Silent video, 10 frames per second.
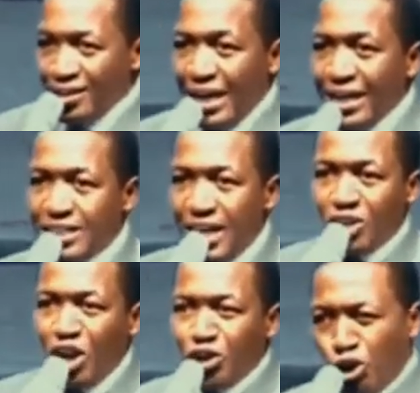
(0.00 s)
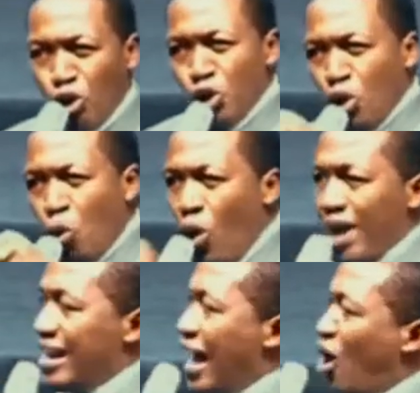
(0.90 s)
Then he says, do you
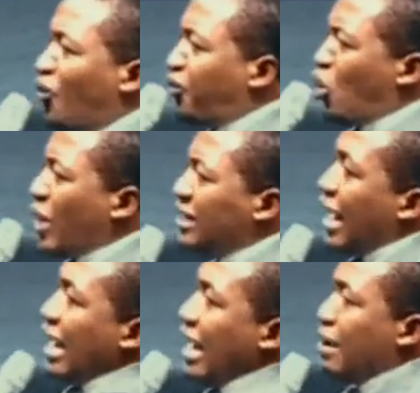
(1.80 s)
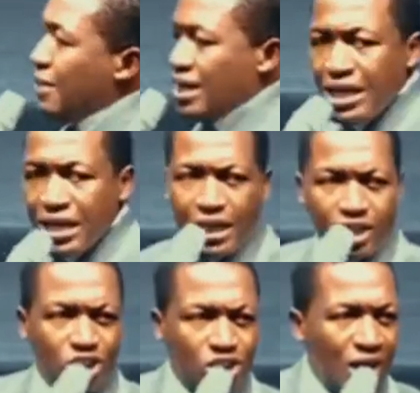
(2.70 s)
wonder how fluent I am in
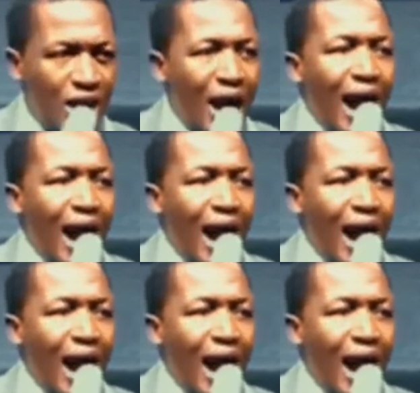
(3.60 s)
English?